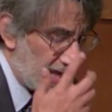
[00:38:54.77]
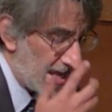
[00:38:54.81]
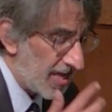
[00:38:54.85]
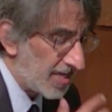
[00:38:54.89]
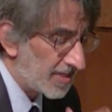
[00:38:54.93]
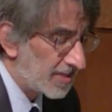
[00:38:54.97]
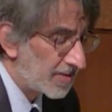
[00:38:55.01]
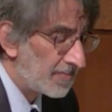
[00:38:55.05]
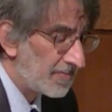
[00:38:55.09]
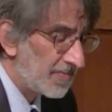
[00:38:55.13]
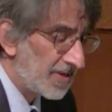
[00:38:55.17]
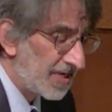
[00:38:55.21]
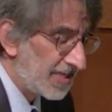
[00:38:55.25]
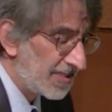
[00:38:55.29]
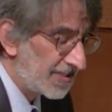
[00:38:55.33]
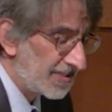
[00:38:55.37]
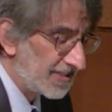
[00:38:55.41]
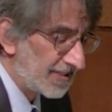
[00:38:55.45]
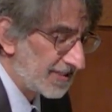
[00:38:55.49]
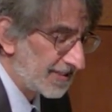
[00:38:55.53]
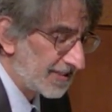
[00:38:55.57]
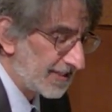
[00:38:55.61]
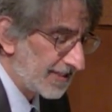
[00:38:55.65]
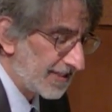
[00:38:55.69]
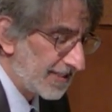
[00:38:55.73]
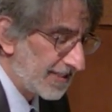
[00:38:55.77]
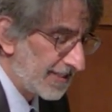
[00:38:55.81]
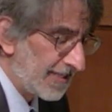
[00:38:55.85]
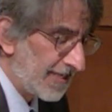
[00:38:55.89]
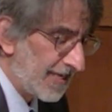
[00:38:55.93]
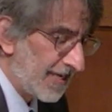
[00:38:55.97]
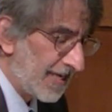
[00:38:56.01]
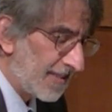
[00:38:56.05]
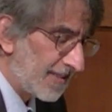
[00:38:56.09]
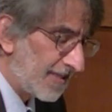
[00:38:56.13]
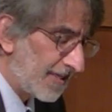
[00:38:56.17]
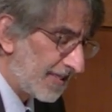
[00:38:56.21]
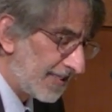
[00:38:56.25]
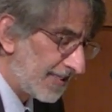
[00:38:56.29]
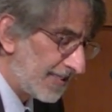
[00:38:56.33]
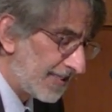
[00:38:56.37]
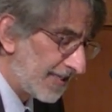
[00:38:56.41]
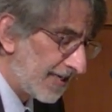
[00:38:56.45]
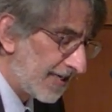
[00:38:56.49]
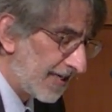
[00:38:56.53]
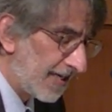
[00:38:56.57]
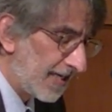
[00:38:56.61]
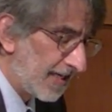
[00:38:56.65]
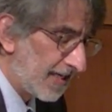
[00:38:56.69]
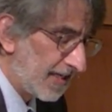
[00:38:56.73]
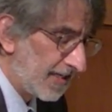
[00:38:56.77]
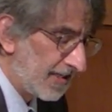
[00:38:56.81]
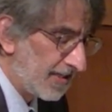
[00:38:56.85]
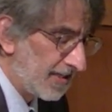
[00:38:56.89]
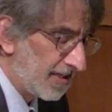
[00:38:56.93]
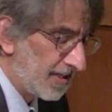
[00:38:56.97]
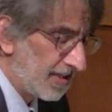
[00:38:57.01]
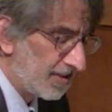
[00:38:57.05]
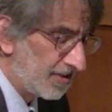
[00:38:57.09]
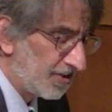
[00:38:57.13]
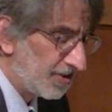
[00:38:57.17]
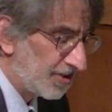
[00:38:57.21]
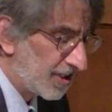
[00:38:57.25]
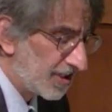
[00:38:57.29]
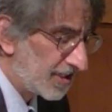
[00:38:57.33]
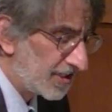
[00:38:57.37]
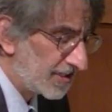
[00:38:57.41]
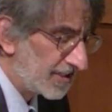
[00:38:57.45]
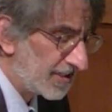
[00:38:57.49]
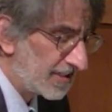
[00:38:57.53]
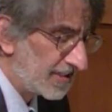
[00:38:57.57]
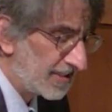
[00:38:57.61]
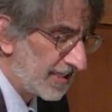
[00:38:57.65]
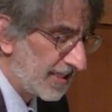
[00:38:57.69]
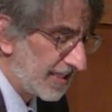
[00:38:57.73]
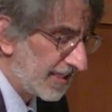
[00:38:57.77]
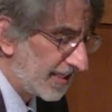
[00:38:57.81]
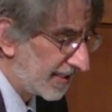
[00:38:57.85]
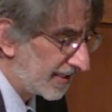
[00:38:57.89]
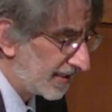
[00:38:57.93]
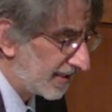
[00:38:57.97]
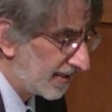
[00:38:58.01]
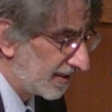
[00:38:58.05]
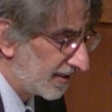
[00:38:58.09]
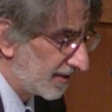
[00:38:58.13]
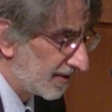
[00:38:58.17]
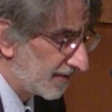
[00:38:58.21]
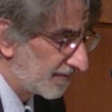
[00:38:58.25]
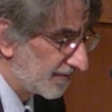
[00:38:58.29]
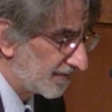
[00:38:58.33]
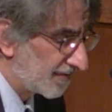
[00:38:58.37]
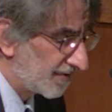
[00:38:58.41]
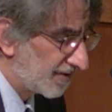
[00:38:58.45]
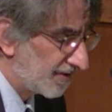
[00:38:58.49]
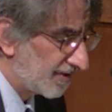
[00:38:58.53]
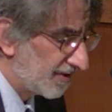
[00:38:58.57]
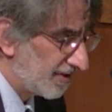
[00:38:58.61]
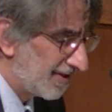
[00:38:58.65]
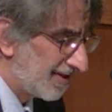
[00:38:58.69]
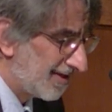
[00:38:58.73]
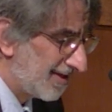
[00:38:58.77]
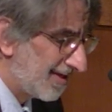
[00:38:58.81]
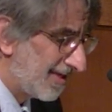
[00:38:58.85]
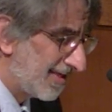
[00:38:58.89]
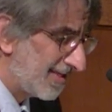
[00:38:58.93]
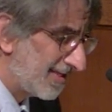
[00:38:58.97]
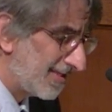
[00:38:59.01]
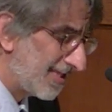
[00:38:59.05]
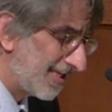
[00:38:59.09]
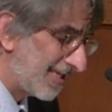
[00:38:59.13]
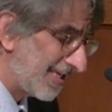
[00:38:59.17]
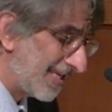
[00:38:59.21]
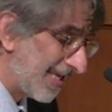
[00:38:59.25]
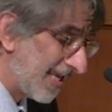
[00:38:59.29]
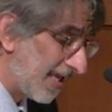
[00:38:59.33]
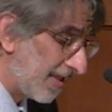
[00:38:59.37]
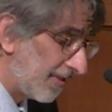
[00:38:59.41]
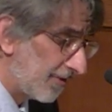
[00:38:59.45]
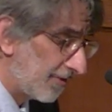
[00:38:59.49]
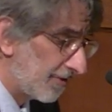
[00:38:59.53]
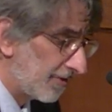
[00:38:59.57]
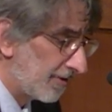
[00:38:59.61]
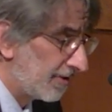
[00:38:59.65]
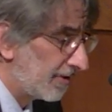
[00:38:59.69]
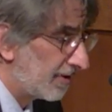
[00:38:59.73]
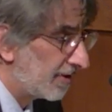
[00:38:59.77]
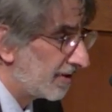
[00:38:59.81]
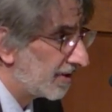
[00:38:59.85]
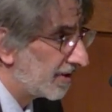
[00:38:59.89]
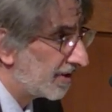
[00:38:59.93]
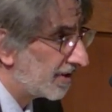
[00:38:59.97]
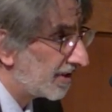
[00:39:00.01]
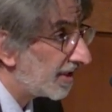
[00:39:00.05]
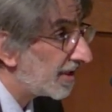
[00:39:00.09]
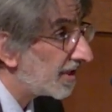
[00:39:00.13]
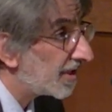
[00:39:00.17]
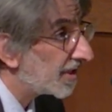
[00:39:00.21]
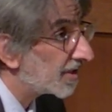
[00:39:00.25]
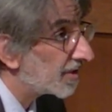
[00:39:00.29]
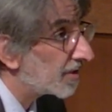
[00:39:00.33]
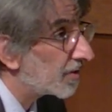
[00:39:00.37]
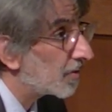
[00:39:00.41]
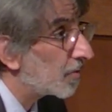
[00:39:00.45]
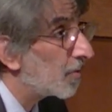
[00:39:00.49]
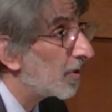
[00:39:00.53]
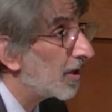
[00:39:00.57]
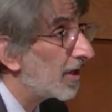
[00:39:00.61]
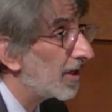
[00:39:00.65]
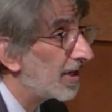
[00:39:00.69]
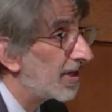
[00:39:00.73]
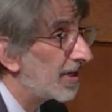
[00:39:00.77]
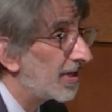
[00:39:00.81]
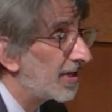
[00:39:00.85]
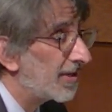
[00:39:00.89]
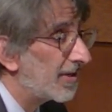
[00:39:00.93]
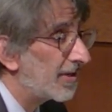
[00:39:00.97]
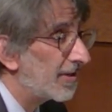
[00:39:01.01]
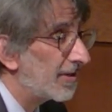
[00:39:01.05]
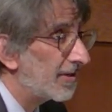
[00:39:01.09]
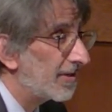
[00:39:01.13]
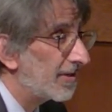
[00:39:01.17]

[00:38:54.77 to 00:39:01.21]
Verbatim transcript: And amazingly, they died just as they had lived, together in a way,